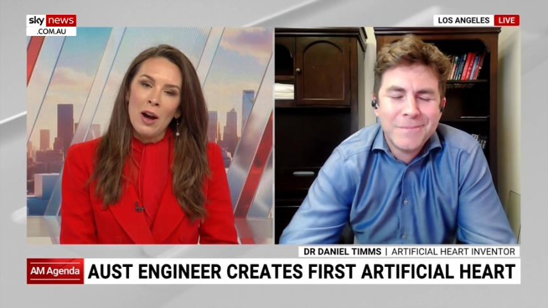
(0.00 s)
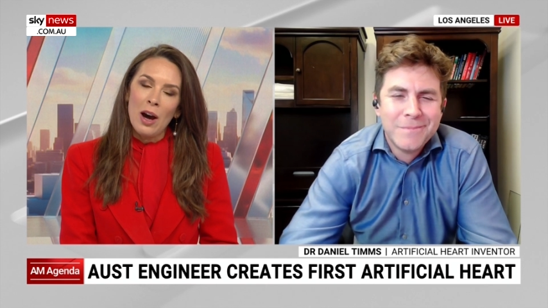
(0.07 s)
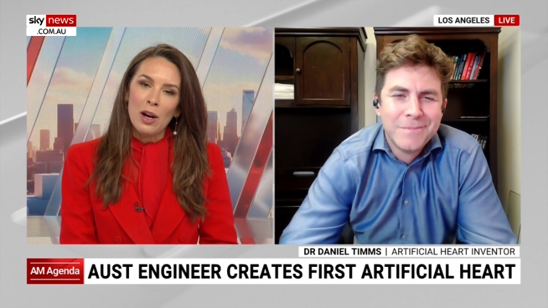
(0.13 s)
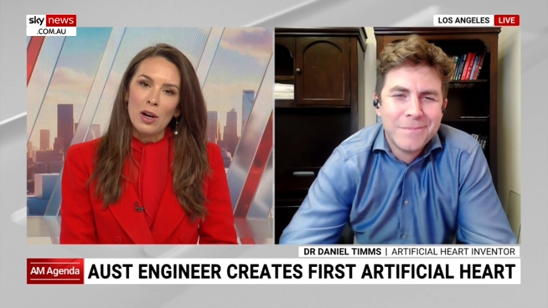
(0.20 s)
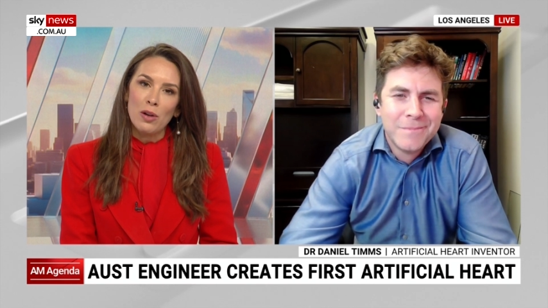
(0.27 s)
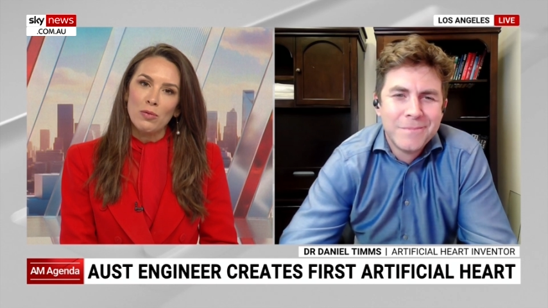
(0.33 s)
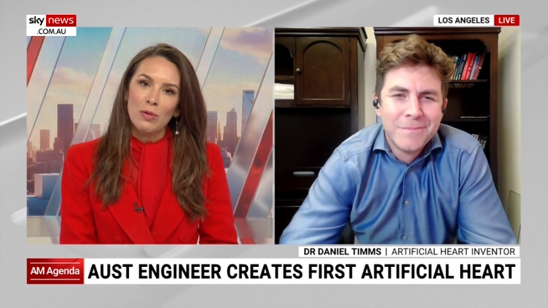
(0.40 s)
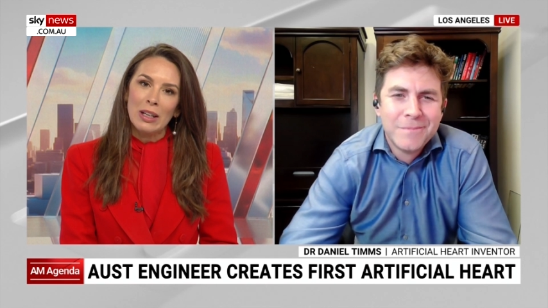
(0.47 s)
Speaker 1: I
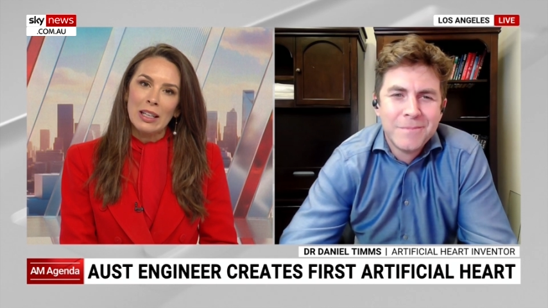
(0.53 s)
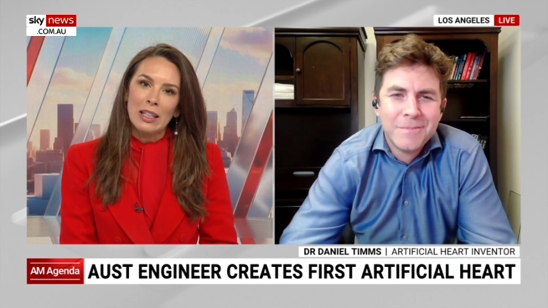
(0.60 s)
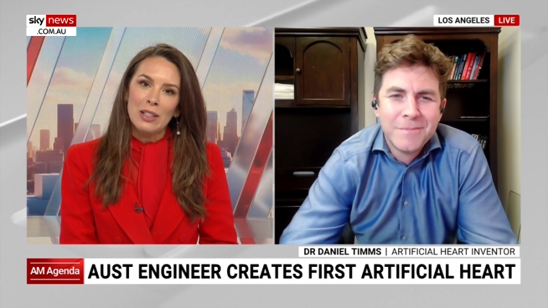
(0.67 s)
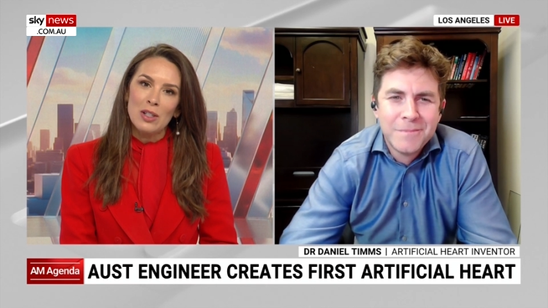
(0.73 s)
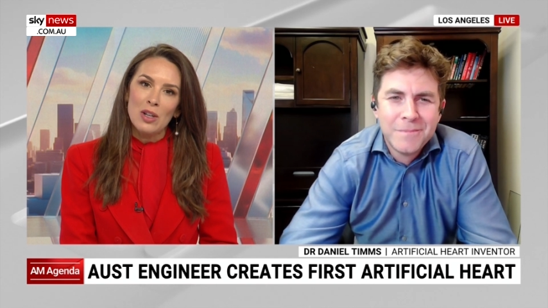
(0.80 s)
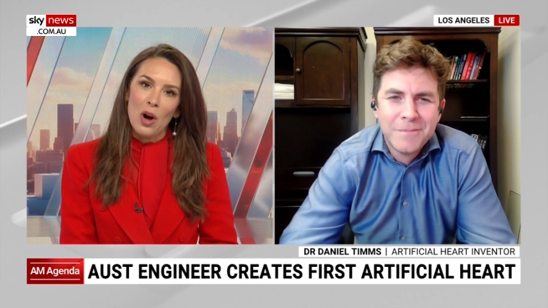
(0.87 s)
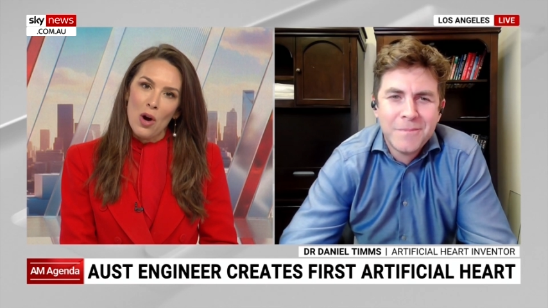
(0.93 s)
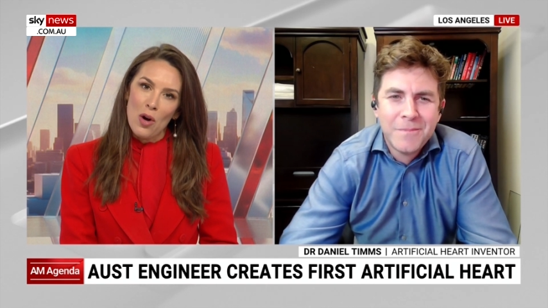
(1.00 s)
don't really
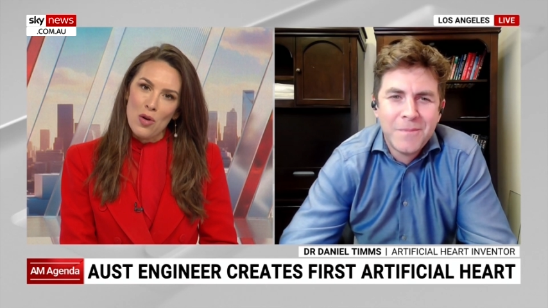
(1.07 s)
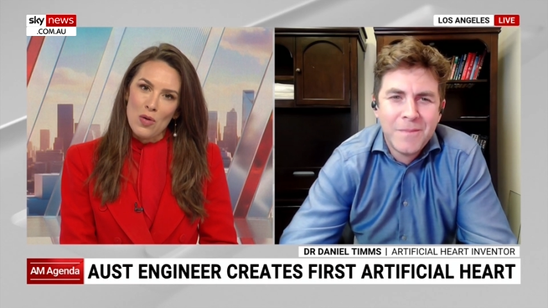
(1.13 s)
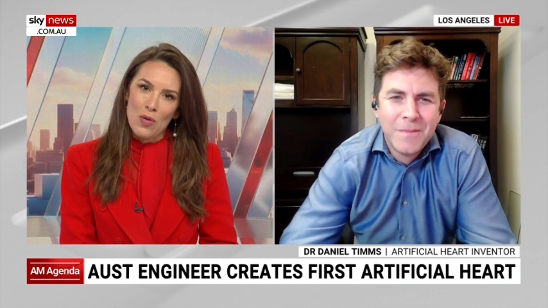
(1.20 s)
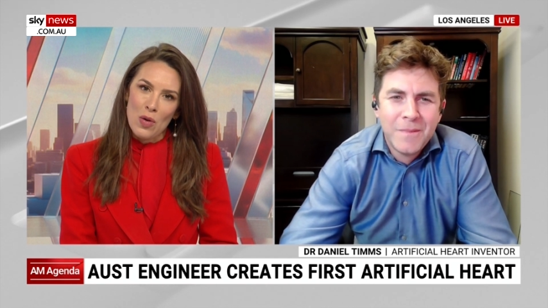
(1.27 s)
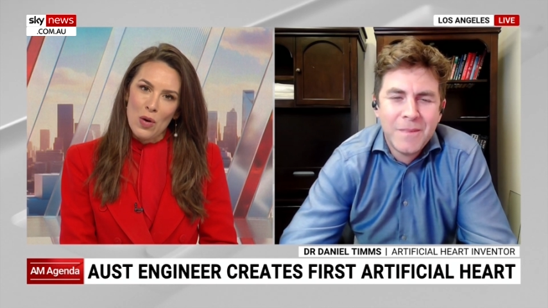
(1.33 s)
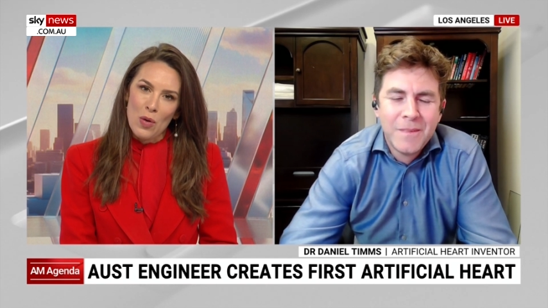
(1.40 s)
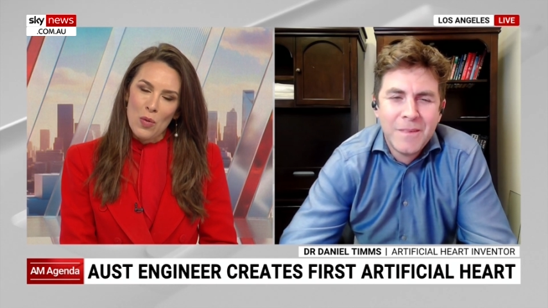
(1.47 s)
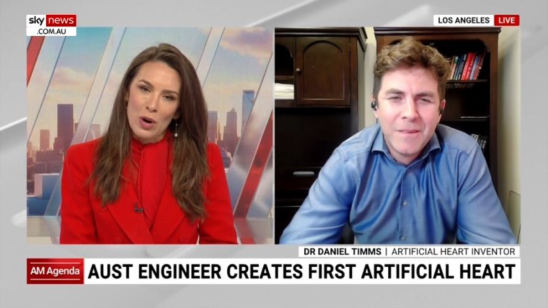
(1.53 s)

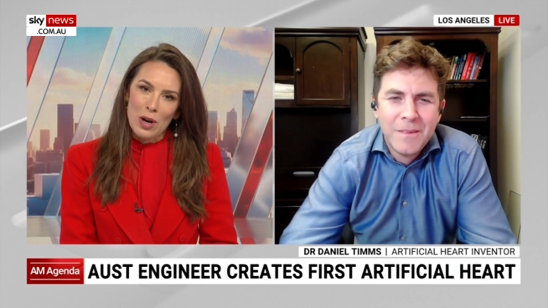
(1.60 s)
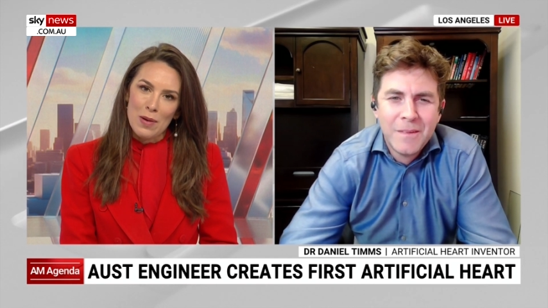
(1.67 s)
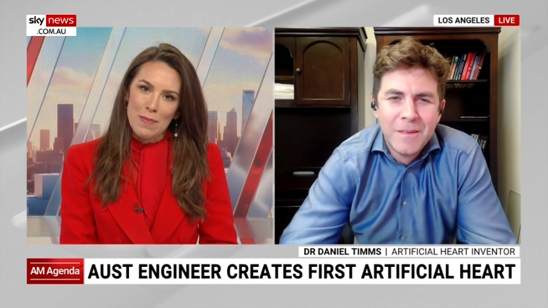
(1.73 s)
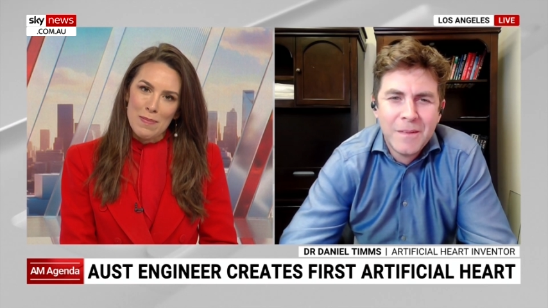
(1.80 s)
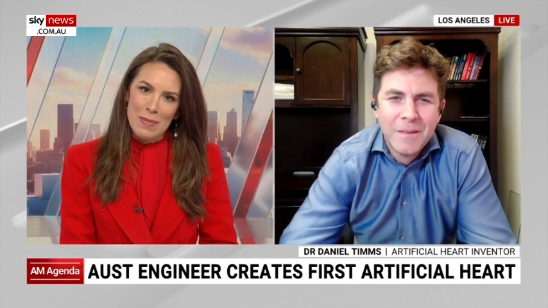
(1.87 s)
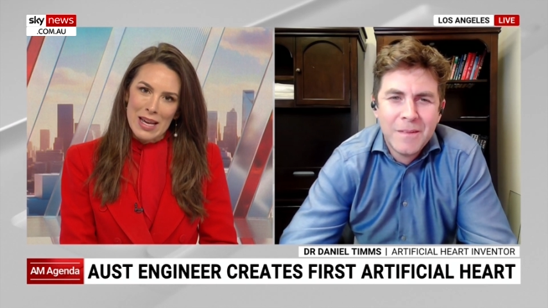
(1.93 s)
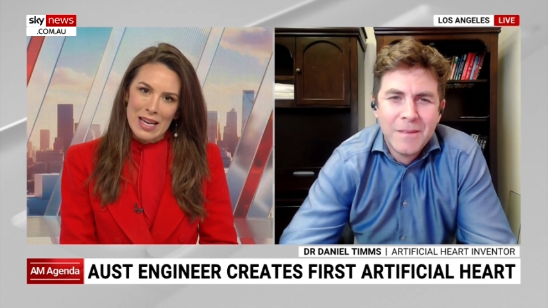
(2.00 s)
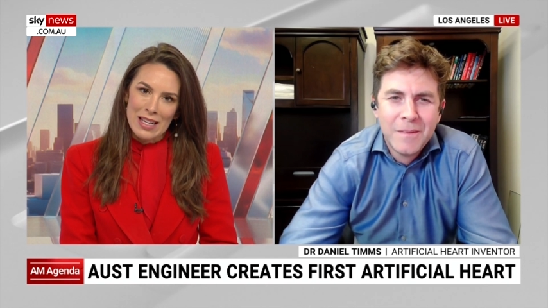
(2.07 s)
know what it
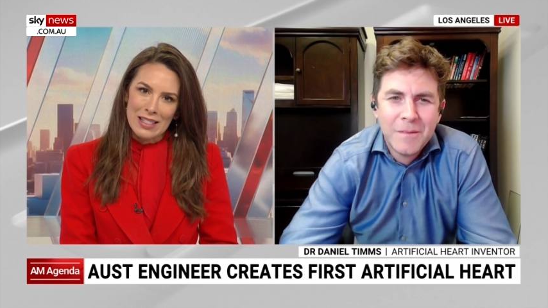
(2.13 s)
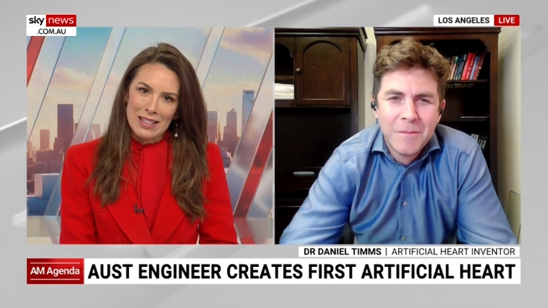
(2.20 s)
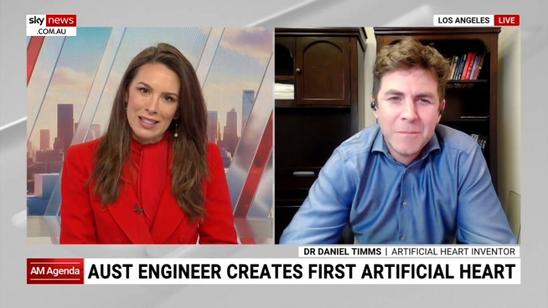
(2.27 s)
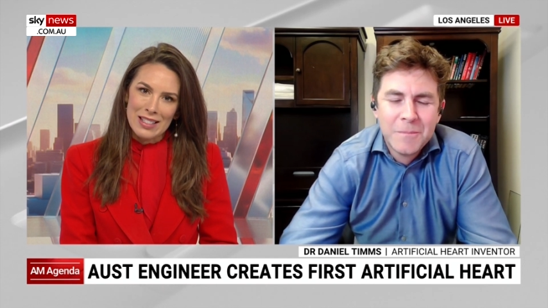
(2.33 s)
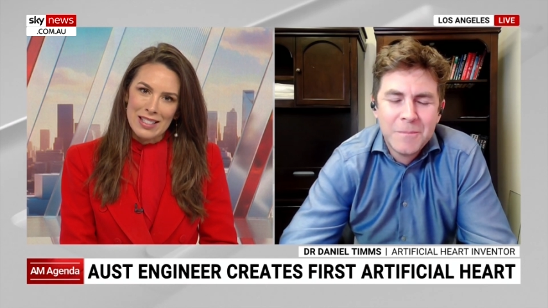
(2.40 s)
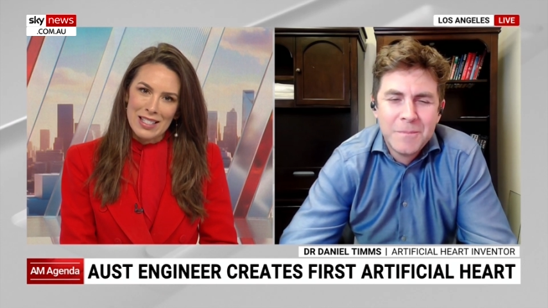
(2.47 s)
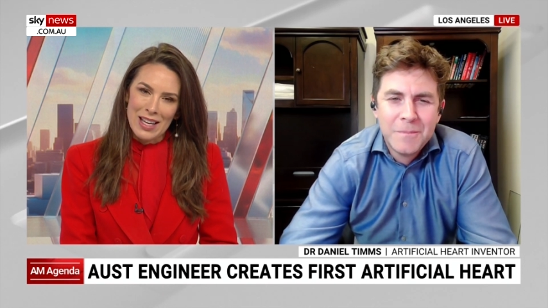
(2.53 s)
means